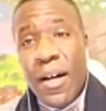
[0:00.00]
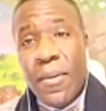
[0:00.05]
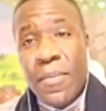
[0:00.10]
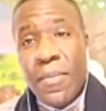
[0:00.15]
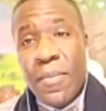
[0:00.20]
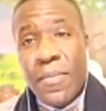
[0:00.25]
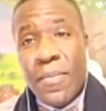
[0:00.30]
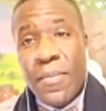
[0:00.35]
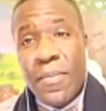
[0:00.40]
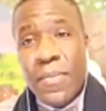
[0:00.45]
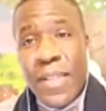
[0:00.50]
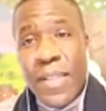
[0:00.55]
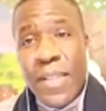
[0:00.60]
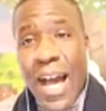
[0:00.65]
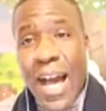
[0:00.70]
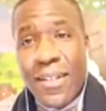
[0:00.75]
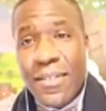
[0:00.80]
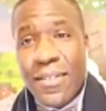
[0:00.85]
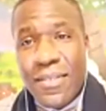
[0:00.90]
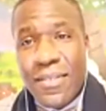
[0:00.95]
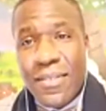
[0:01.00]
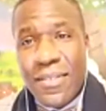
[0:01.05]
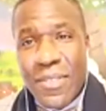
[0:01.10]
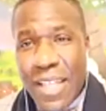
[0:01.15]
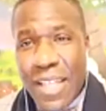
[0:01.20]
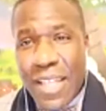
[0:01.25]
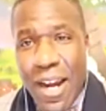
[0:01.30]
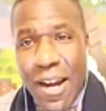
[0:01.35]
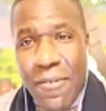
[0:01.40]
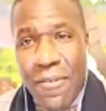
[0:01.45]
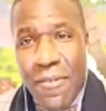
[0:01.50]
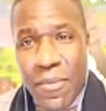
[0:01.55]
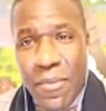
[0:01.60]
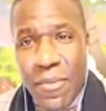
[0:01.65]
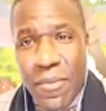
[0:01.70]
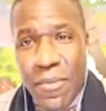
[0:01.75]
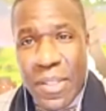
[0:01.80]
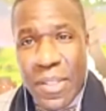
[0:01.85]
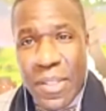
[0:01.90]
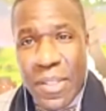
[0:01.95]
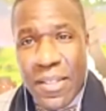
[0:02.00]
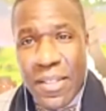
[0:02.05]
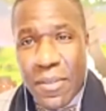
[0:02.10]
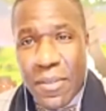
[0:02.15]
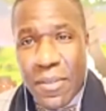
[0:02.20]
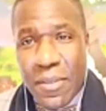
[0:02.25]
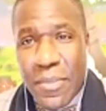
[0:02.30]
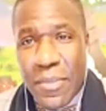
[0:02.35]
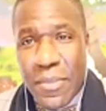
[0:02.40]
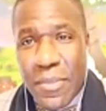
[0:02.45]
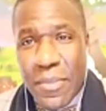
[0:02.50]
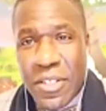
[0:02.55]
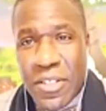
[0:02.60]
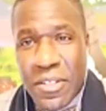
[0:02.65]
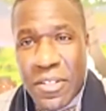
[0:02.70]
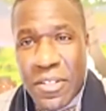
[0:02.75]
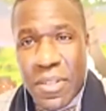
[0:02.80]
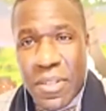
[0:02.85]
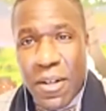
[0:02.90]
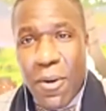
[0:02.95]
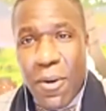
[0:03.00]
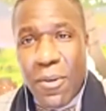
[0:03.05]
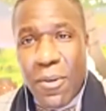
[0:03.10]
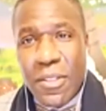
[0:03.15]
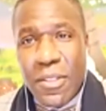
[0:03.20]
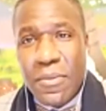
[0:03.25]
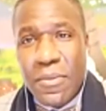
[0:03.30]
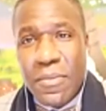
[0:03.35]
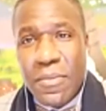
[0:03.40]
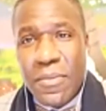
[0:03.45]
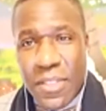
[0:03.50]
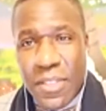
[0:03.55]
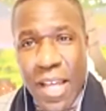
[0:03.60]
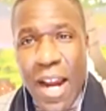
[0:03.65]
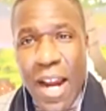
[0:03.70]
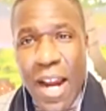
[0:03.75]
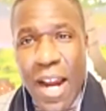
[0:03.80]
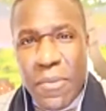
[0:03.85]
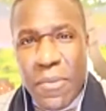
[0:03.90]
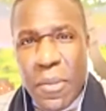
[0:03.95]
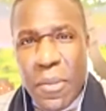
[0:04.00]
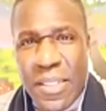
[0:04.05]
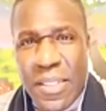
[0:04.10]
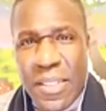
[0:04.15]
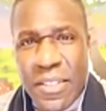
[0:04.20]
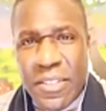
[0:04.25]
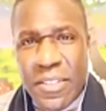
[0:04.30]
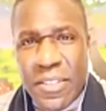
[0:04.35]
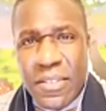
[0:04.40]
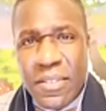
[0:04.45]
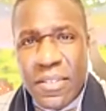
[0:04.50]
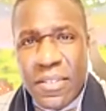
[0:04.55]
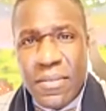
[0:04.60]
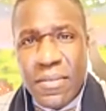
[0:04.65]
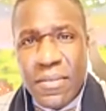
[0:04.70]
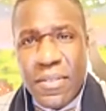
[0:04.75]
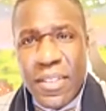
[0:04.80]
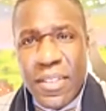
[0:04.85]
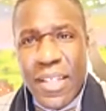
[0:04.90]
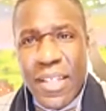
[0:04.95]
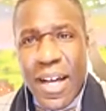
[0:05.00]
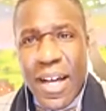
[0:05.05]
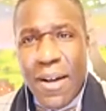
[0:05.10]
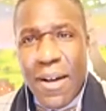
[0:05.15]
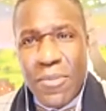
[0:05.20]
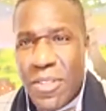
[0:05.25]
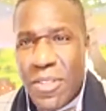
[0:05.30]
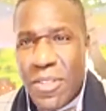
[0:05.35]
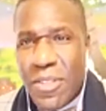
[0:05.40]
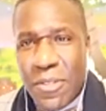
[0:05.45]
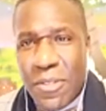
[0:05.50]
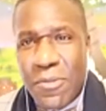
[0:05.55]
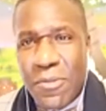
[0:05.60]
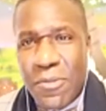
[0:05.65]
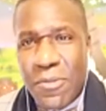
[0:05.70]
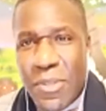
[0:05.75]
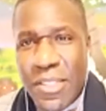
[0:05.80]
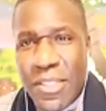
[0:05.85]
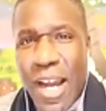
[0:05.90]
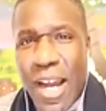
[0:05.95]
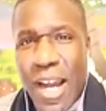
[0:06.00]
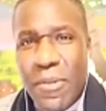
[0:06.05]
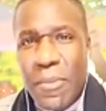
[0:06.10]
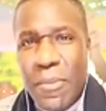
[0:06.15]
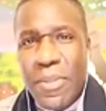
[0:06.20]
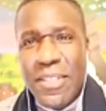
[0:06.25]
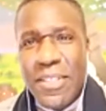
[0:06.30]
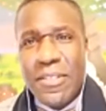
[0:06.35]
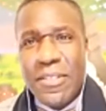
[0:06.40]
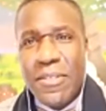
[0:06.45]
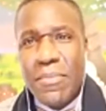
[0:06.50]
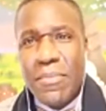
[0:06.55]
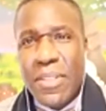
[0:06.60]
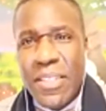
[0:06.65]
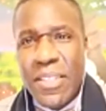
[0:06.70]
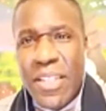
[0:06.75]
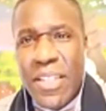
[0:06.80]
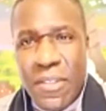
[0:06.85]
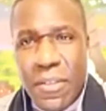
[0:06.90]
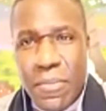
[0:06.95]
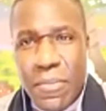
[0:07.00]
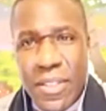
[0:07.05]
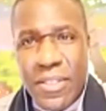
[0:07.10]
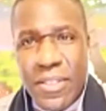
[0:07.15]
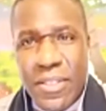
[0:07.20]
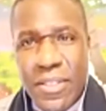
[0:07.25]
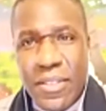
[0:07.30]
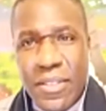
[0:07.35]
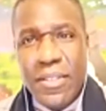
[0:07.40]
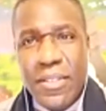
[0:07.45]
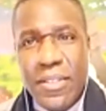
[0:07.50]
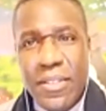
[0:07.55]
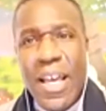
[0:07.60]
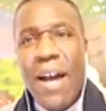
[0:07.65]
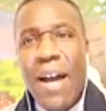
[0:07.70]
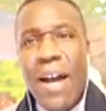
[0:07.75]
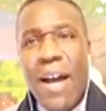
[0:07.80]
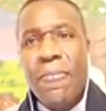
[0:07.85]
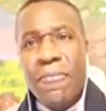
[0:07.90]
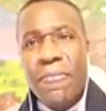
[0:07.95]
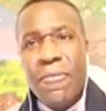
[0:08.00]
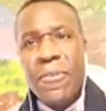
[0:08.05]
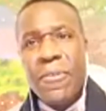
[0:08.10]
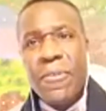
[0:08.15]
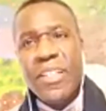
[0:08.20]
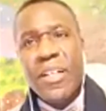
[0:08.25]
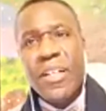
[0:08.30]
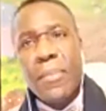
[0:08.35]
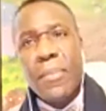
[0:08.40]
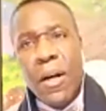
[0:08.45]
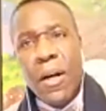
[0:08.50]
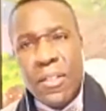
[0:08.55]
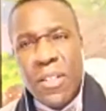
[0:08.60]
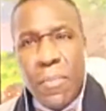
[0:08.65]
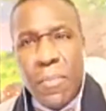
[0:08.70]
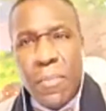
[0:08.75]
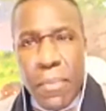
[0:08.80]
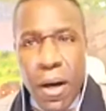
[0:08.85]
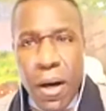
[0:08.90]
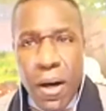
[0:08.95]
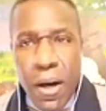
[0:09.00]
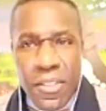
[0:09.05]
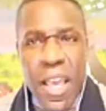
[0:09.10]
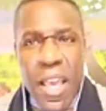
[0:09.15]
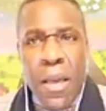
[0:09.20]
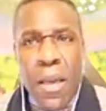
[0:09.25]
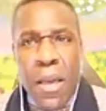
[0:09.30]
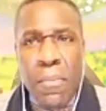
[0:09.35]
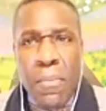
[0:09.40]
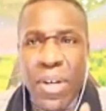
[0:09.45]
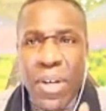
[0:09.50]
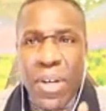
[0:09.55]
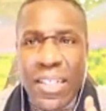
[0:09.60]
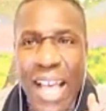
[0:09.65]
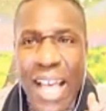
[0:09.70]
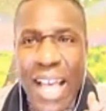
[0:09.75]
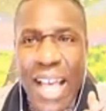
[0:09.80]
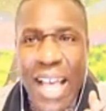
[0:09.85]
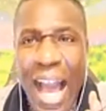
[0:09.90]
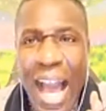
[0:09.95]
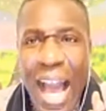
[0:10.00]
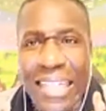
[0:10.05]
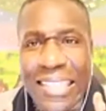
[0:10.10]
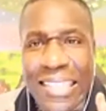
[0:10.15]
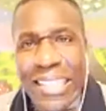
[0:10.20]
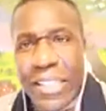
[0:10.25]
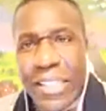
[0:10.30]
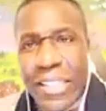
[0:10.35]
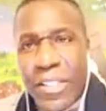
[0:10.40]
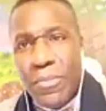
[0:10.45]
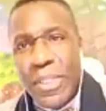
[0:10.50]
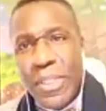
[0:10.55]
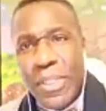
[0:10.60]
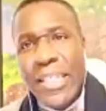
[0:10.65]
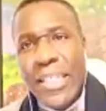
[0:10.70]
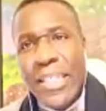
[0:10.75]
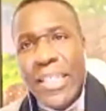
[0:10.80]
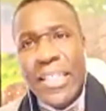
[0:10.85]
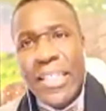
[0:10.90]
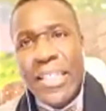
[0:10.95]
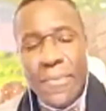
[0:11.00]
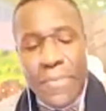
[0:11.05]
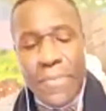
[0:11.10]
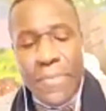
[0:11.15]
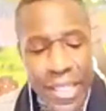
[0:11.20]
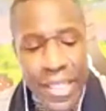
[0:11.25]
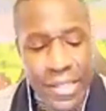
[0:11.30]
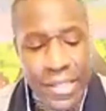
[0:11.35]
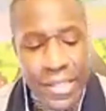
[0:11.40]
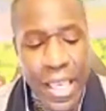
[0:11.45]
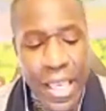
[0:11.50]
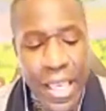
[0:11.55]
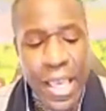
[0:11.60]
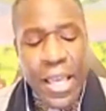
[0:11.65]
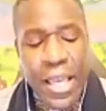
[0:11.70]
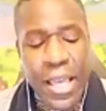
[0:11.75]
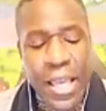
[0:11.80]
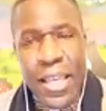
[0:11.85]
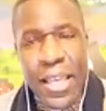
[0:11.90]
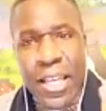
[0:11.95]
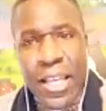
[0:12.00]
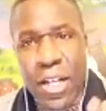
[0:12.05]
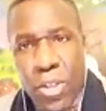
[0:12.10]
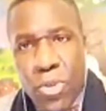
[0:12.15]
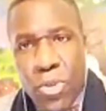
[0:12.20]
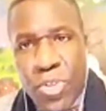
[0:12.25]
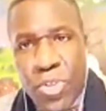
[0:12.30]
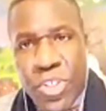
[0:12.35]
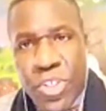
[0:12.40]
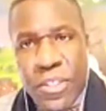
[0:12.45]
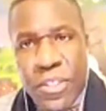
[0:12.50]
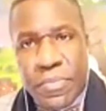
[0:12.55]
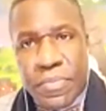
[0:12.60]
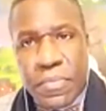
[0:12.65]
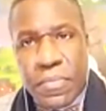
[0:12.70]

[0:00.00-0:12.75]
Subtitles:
Not retiring from the mission, but only retiring from the position. See, I'm just retiring from the position, but never the mission. Now I'm free, I'm bought, and I'm boss. But what does I see you mean? It means inclusion.